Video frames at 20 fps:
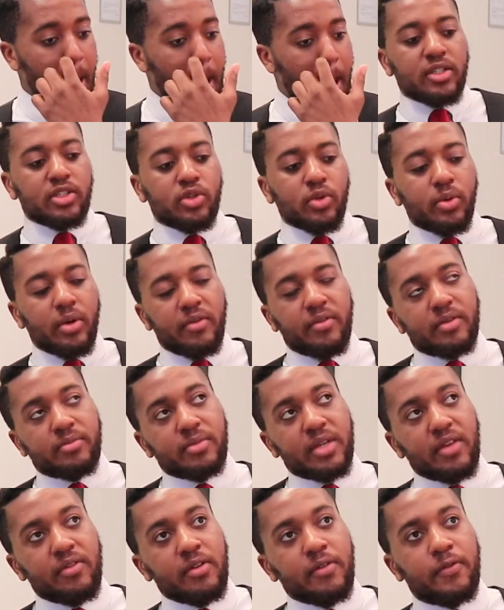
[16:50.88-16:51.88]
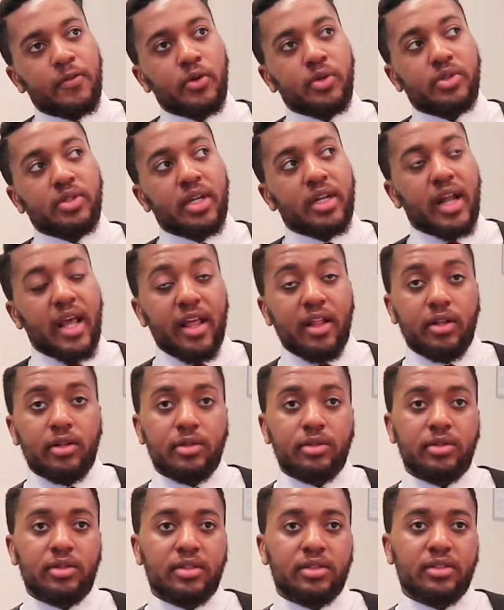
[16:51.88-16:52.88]
So if I'm giving Foshan
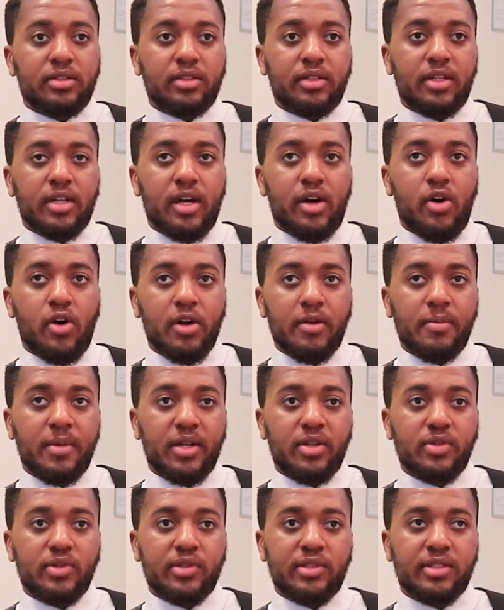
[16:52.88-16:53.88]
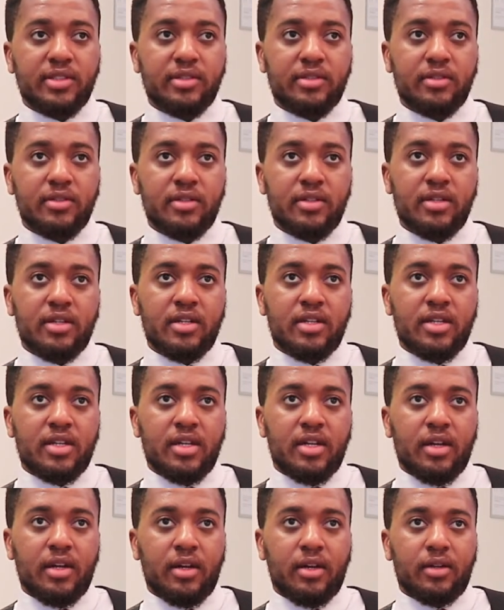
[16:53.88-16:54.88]
L Hongbaos,
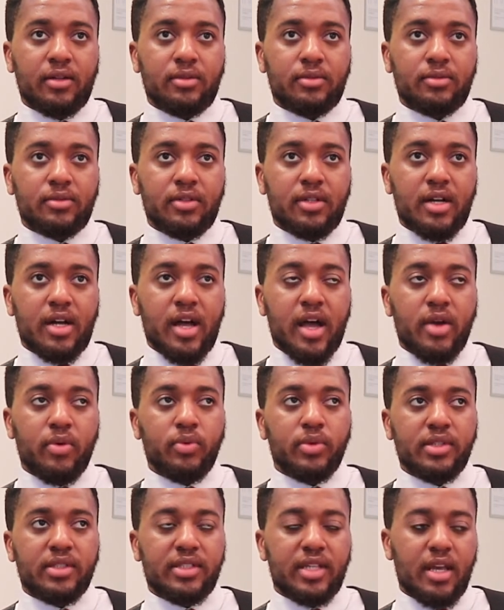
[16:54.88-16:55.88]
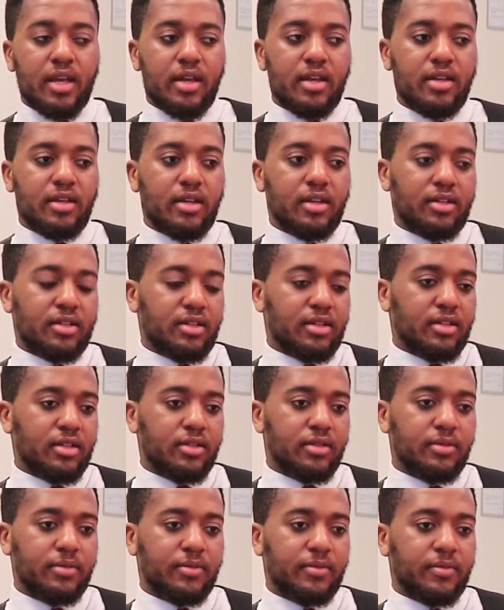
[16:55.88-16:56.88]
I would say
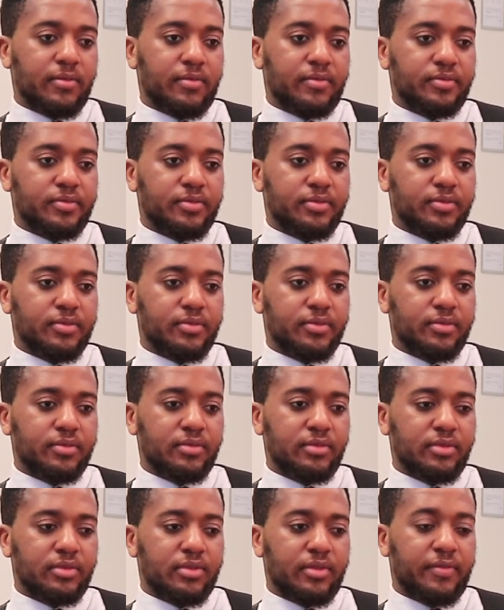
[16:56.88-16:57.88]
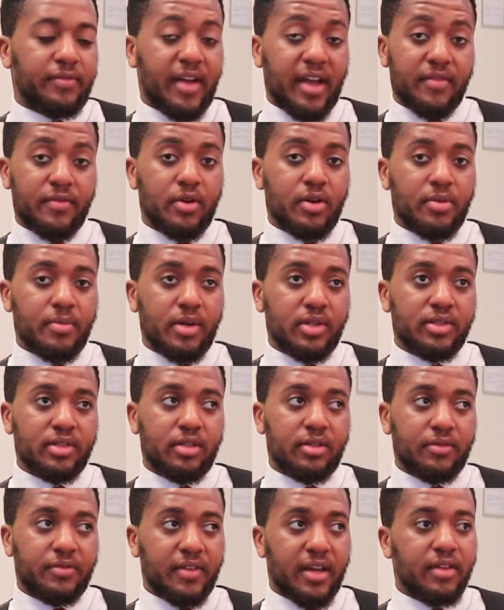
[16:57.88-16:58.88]
5 Hongbaos
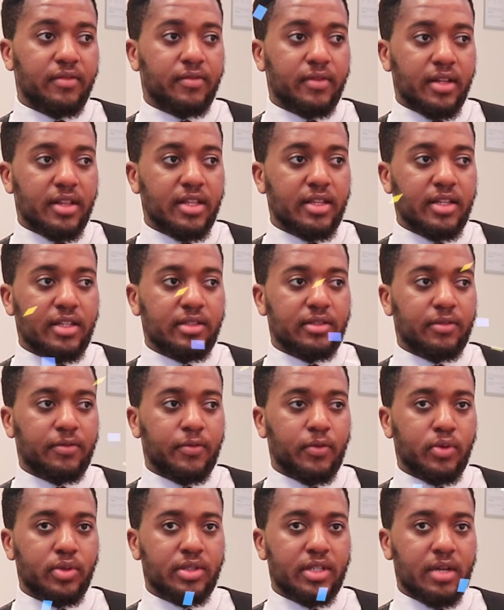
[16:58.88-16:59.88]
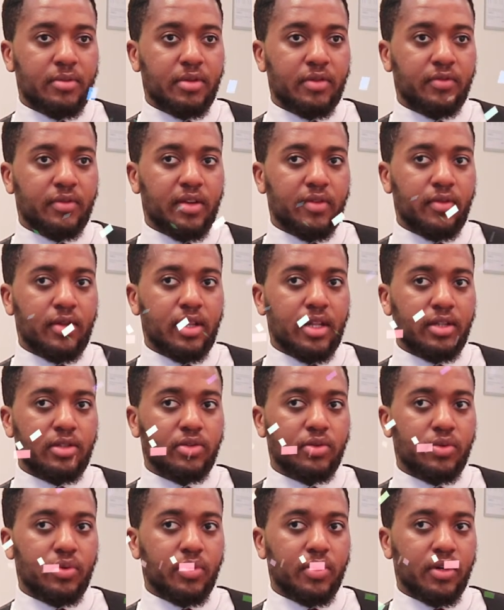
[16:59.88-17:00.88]
out of 5. I think that's the first time I've given that
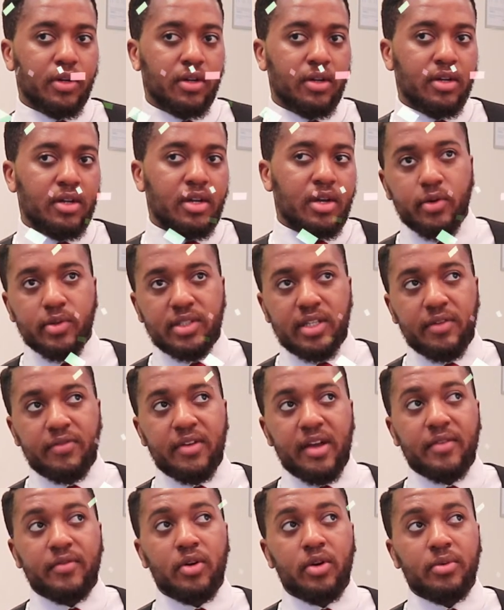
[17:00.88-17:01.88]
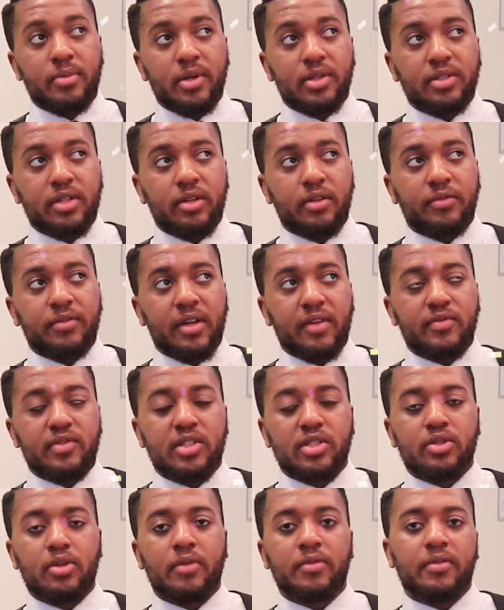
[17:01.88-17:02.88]
score. I would say 5 Hongbaos out of 5
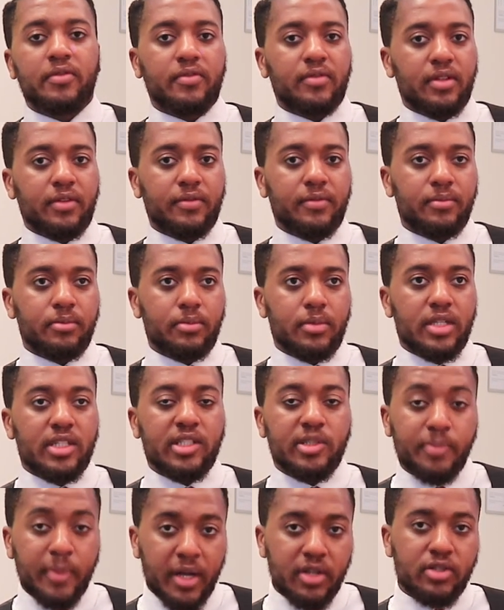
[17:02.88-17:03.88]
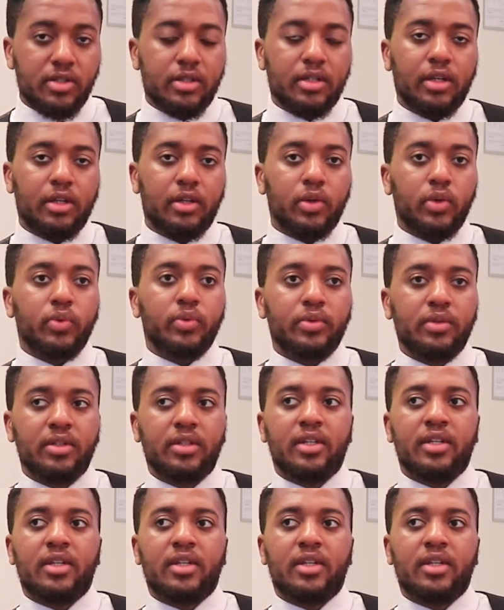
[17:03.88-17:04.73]
just off of the inspection alone.